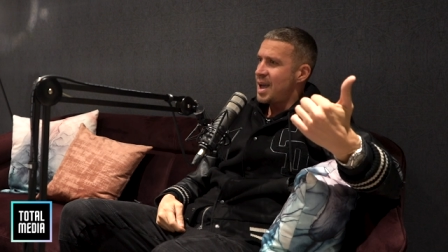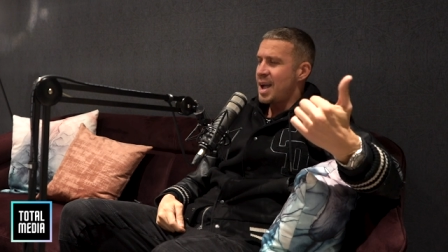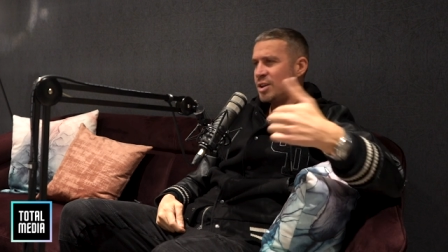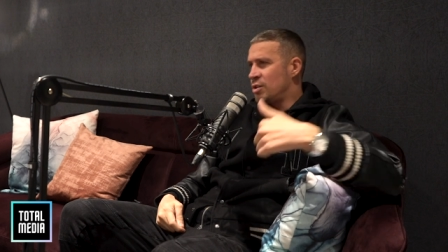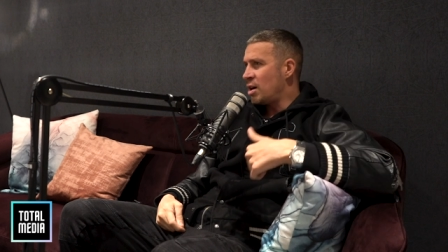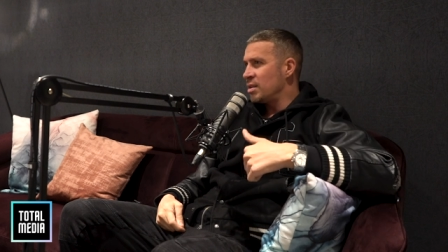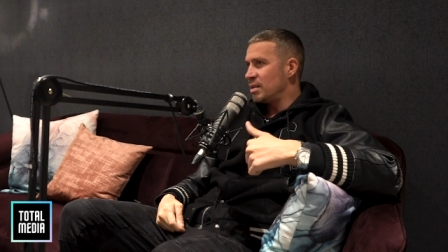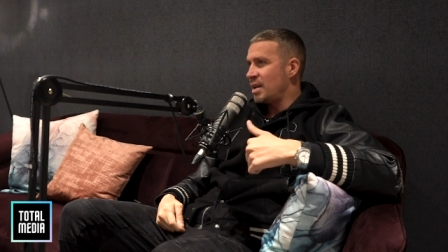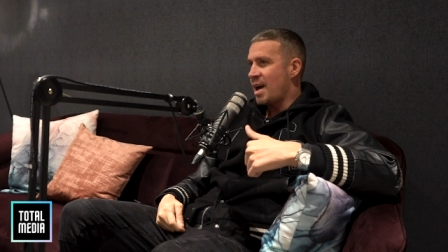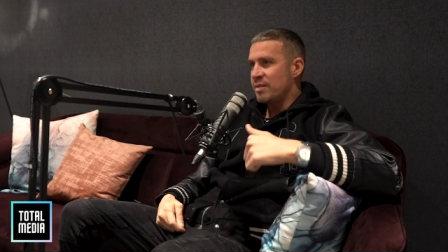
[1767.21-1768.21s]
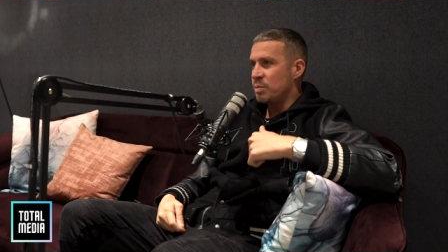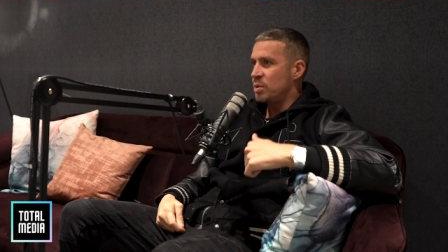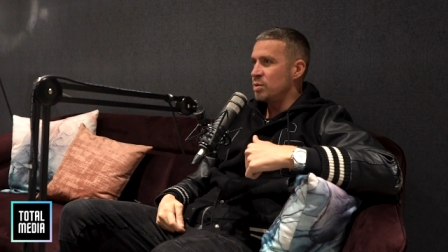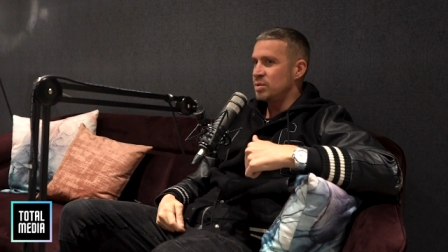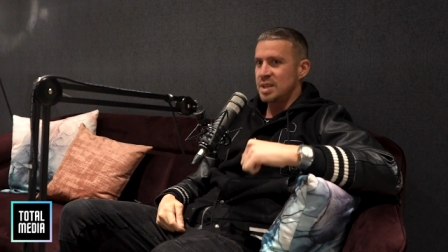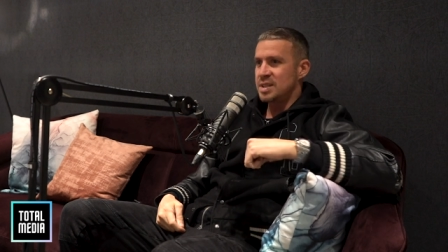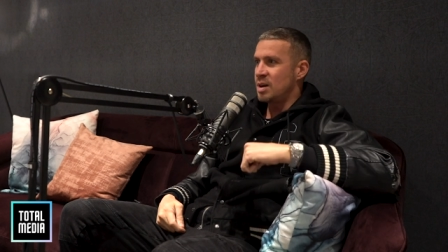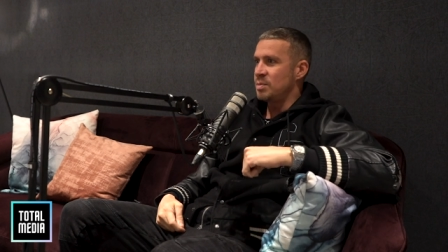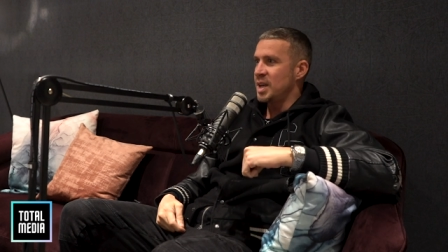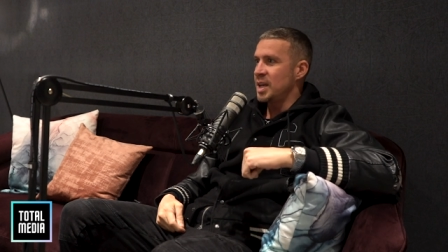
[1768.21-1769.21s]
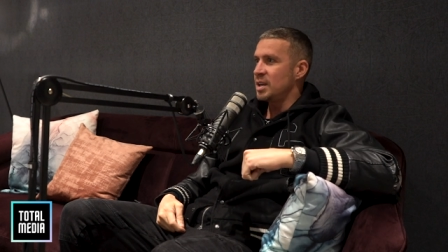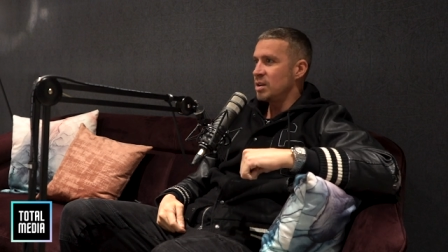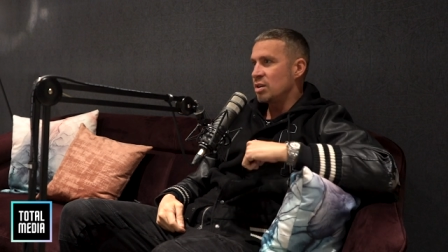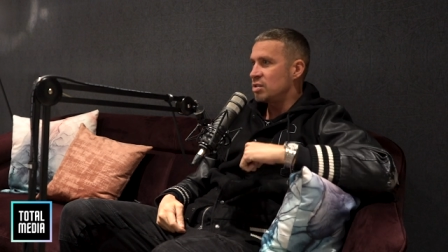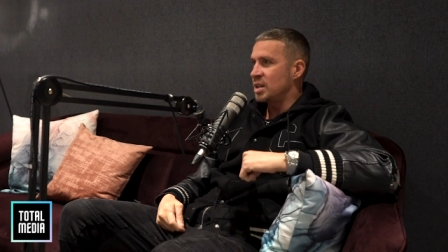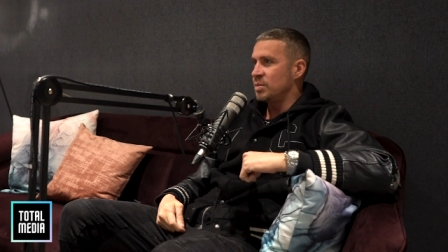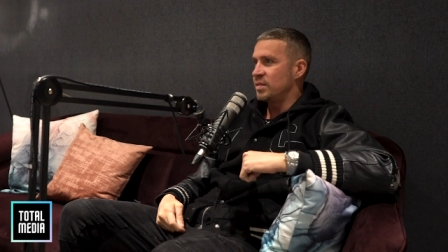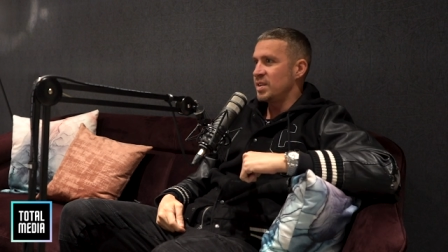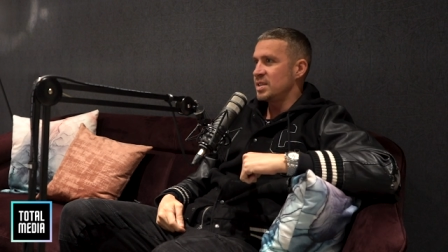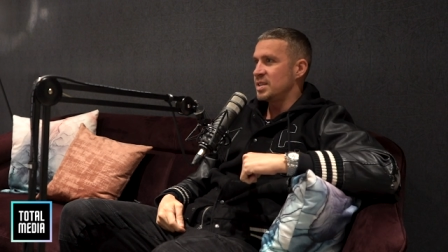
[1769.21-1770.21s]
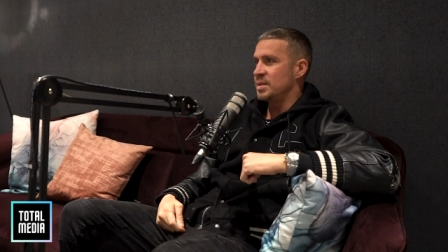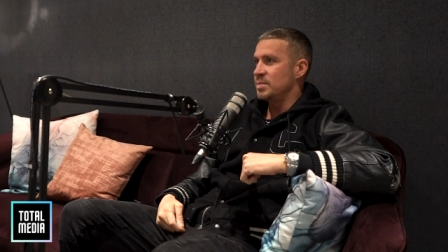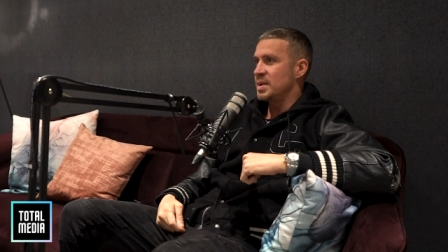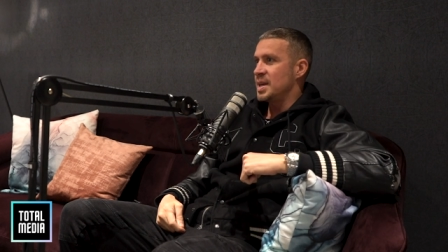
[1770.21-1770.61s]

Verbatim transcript: and you can't have the balls to tell me you're not training with the first team.